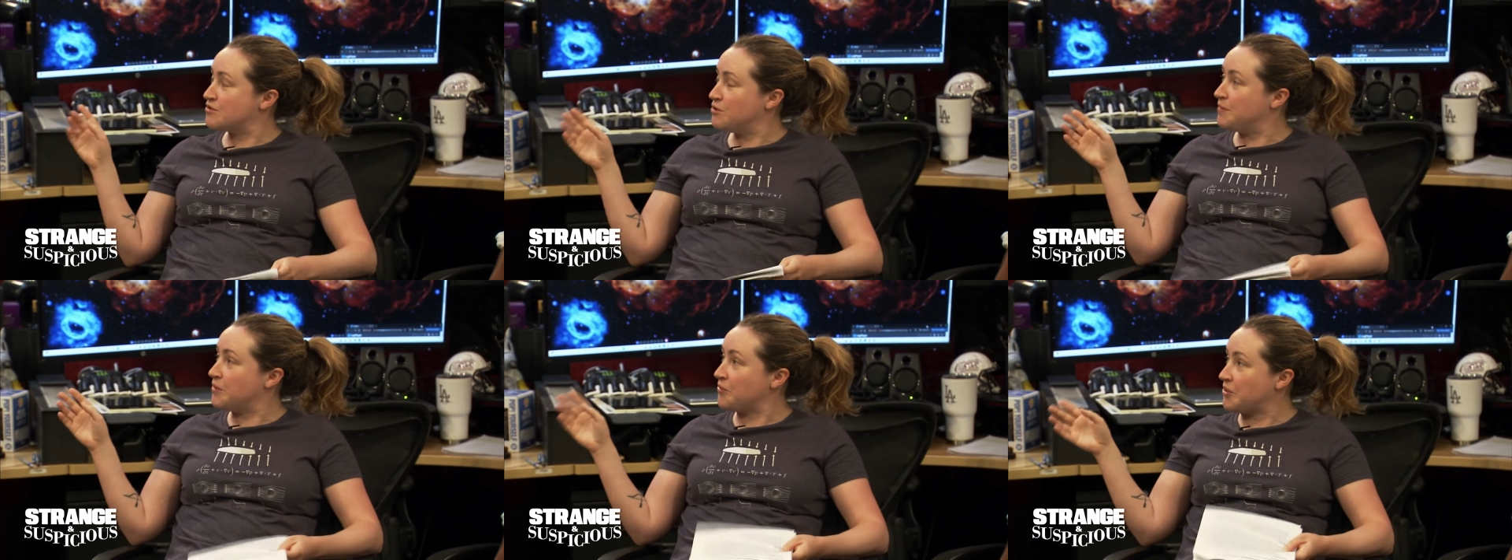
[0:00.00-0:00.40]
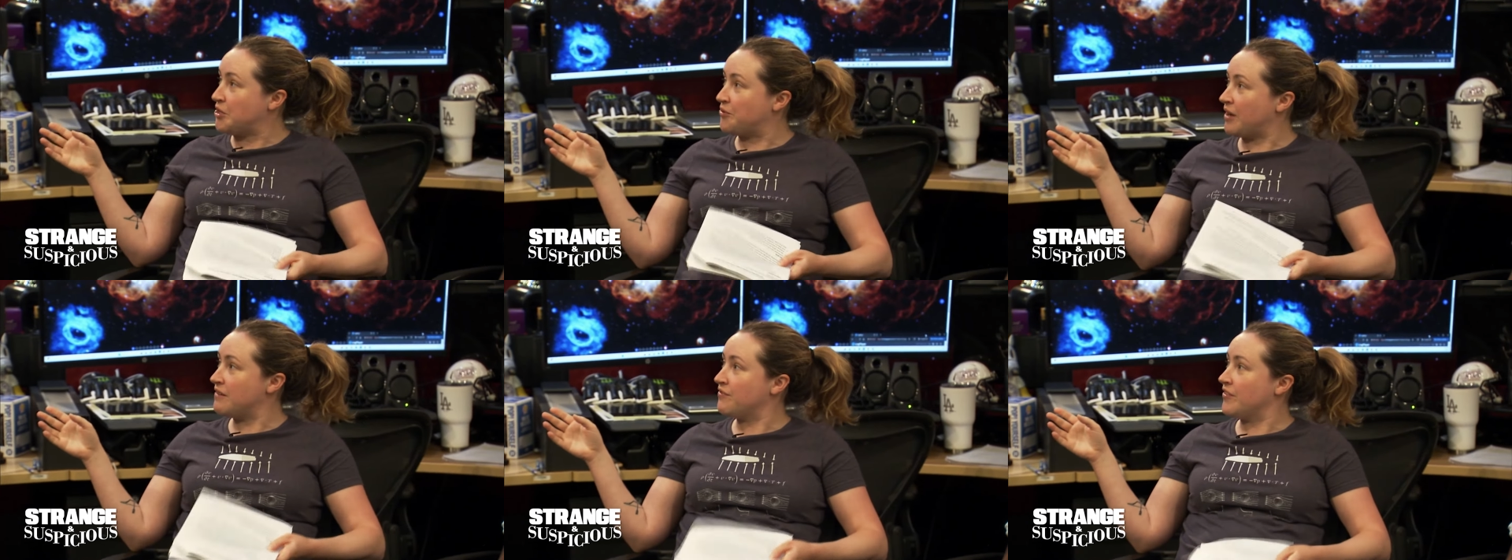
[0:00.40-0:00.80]
would be really
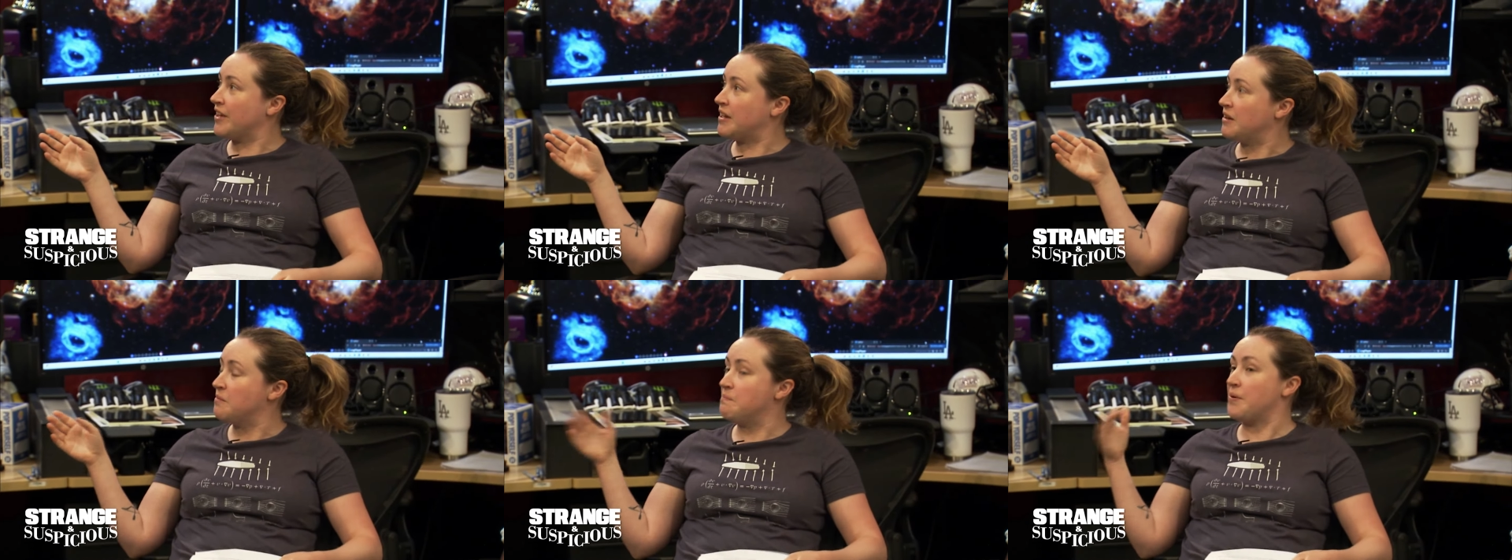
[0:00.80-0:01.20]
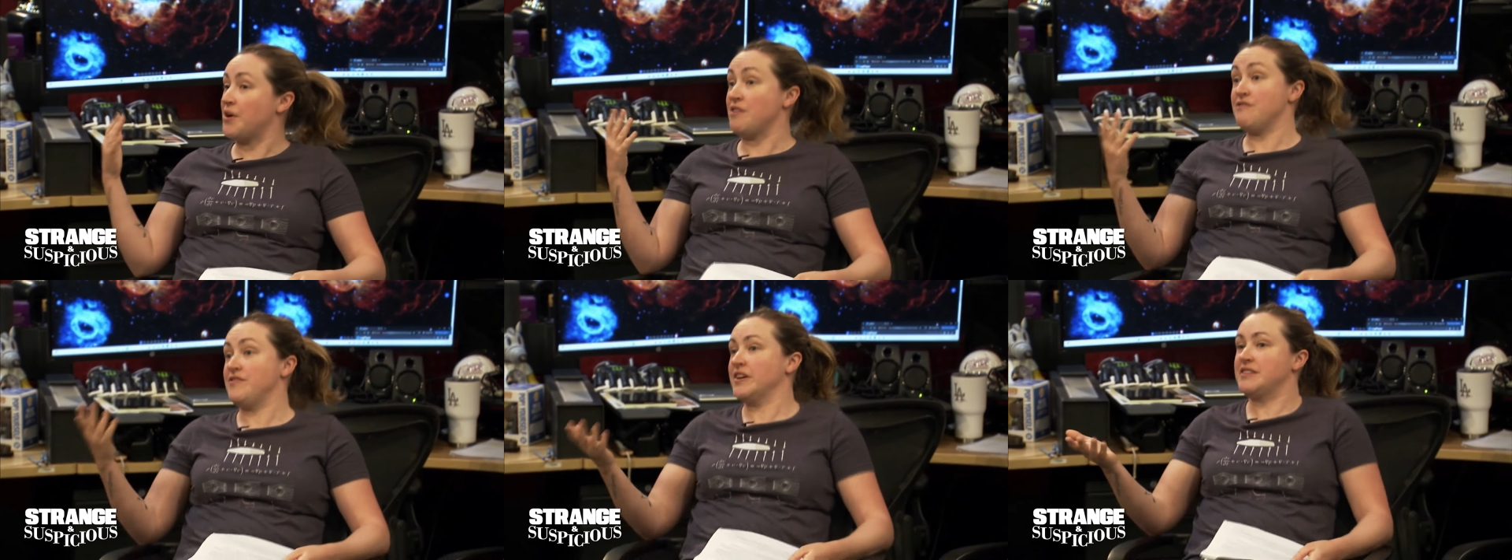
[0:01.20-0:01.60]
great for like
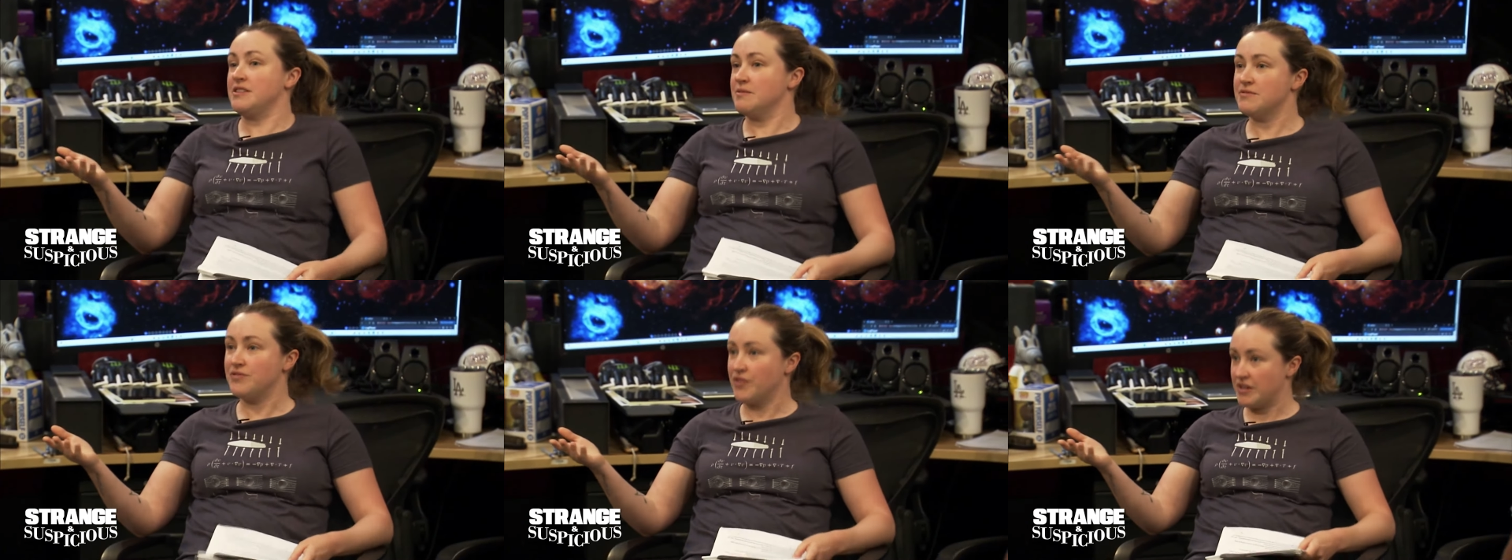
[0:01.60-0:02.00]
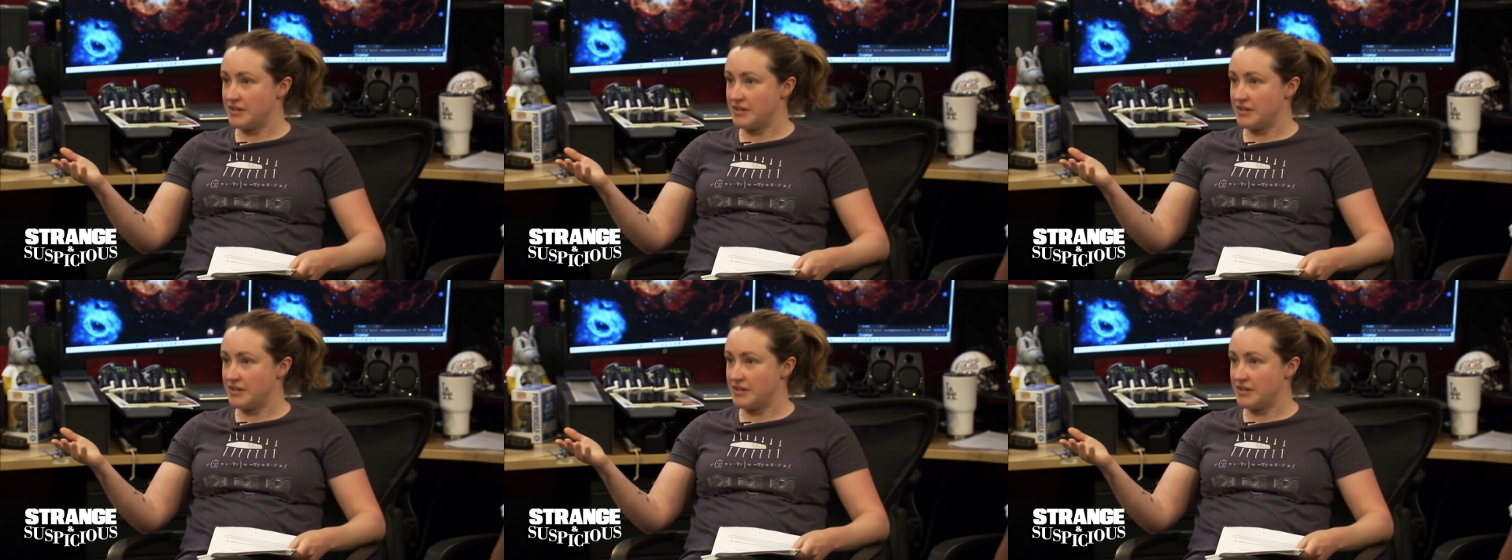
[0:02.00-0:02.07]
burn victims, for